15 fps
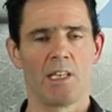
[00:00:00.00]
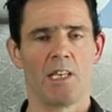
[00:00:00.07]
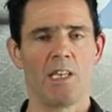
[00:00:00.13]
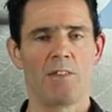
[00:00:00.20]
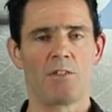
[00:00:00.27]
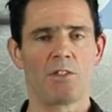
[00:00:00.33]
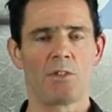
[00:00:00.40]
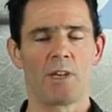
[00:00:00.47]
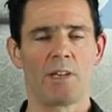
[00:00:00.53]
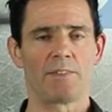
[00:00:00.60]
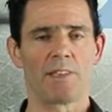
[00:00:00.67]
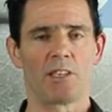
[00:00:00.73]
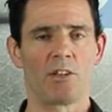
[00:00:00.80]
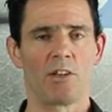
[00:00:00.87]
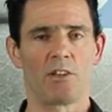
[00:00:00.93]
Even though I have
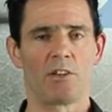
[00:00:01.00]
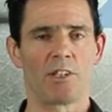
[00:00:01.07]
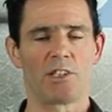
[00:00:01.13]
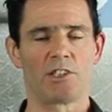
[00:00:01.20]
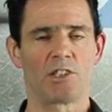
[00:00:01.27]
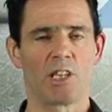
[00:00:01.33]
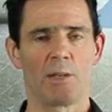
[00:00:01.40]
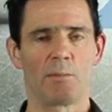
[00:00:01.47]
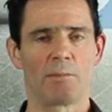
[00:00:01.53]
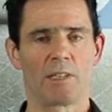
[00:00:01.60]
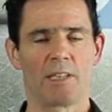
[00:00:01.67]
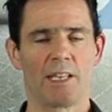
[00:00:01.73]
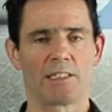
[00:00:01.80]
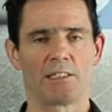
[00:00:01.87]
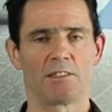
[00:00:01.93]
that colour and shape
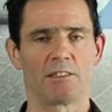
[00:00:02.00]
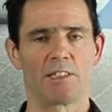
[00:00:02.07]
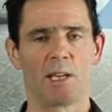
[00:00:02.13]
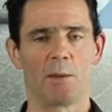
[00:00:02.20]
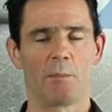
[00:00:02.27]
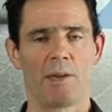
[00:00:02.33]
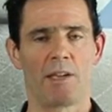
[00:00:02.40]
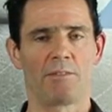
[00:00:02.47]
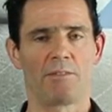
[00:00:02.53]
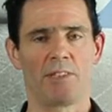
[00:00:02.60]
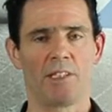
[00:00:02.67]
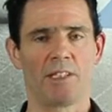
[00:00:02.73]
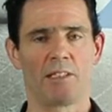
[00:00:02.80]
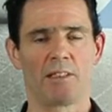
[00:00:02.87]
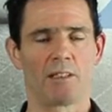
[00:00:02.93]
connected to that bad
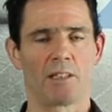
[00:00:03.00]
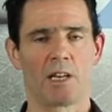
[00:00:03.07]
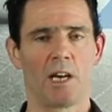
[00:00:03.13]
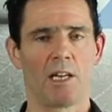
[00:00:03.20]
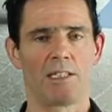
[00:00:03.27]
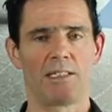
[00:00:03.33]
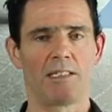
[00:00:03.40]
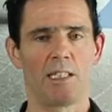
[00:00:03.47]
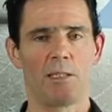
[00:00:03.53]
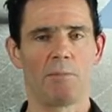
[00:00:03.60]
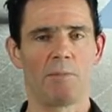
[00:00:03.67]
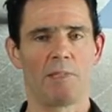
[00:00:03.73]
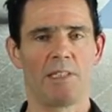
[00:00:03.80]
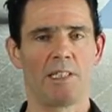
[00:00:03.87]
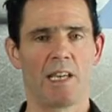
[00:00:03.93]
feeling, I
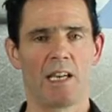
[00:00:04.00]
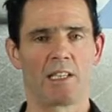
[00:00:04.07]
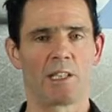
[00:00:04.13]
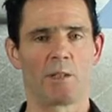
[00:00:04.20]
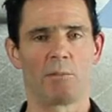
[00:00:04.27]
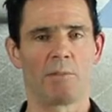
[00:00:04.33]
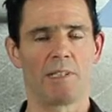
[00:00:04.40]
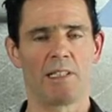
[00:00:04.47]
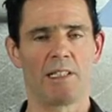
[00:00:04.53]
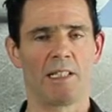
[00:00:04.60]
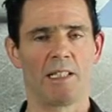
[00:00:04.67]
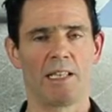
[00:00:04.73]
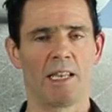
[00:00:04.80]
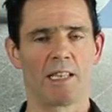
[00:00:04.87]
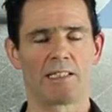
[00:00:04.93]
deeply and
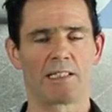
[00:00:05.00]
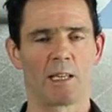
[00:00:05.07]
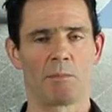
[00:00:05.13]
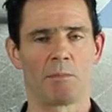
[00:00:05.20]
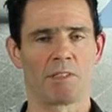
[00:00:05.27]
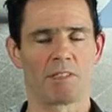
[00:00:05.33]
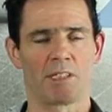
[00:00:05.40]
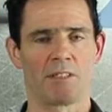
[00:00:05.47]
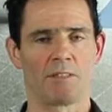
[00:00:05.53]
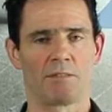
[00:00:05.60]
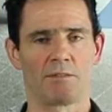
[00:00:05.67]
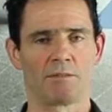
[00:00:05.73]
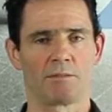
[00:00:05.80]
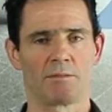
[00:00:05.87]
completely accept myself.